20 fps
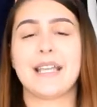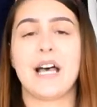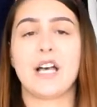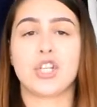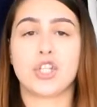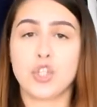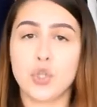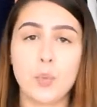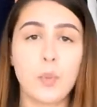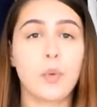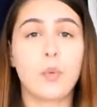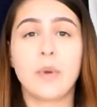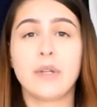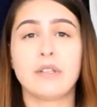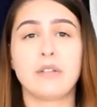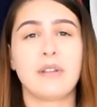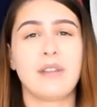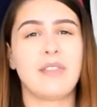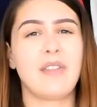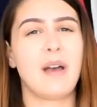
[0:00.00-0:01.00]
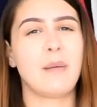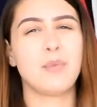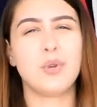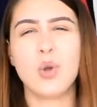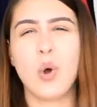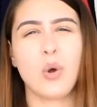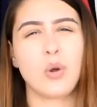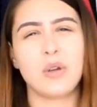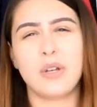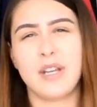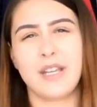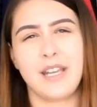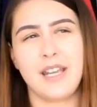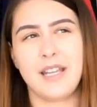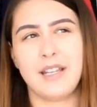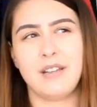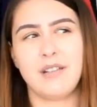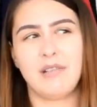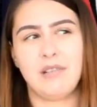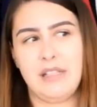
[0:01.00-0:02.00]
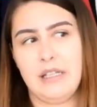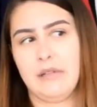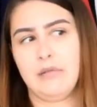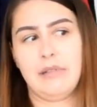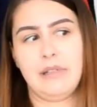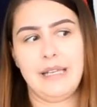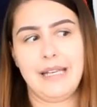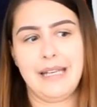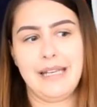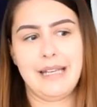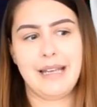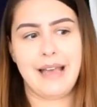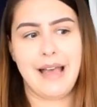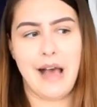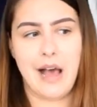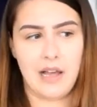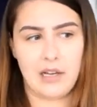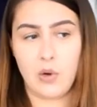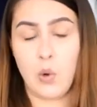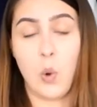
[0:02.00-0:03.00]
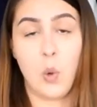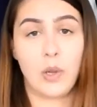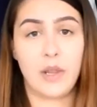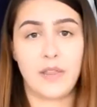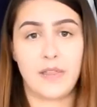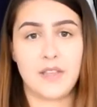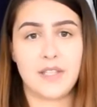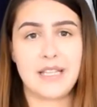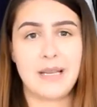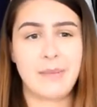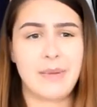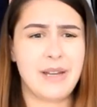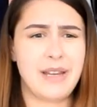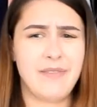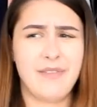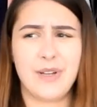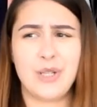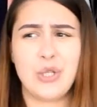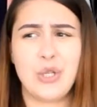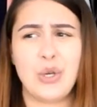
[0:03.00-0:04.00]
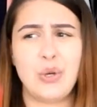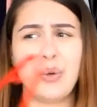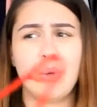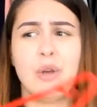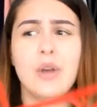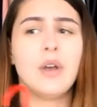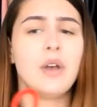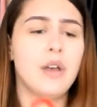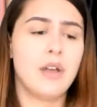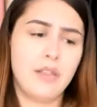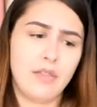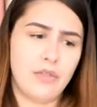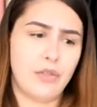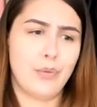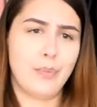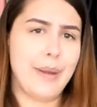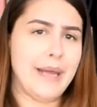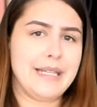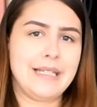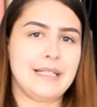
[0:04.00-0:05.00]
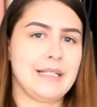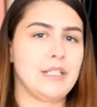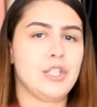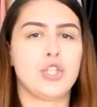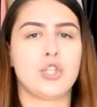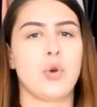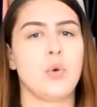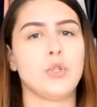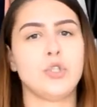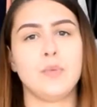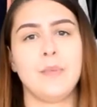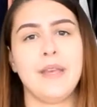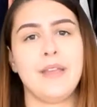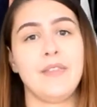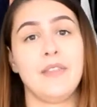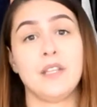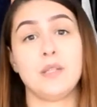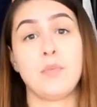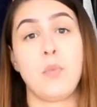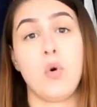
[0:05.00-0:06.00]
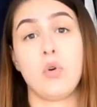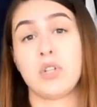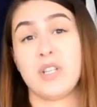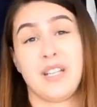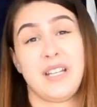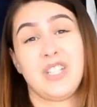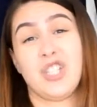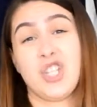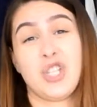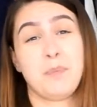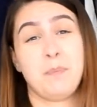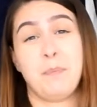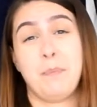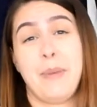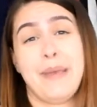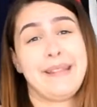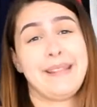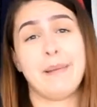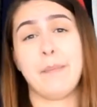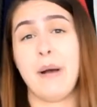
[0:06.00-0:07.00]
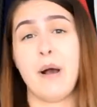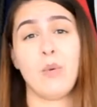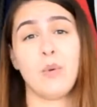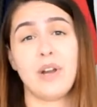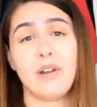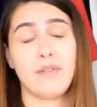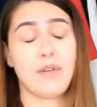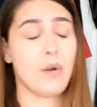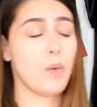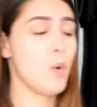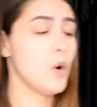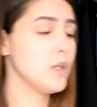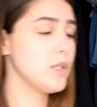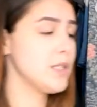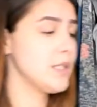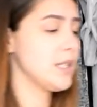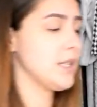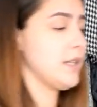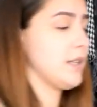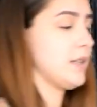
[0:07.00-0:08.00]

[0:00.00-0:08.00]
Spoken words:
that are super wintry that I'm not gonna need literally at all in the summer. And if I do, they're basically just going to be in this box. I can just pick them out whenever I want.